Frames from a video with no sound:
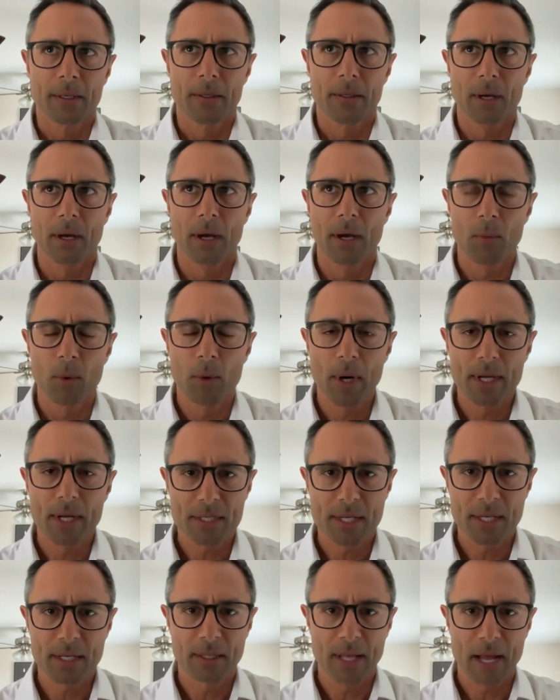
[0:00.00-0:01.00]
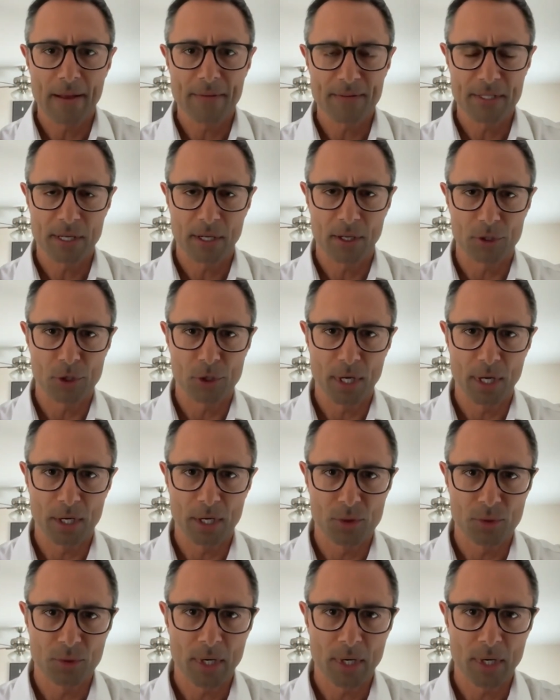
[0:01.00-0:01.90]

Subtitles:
When I say lifestyle change,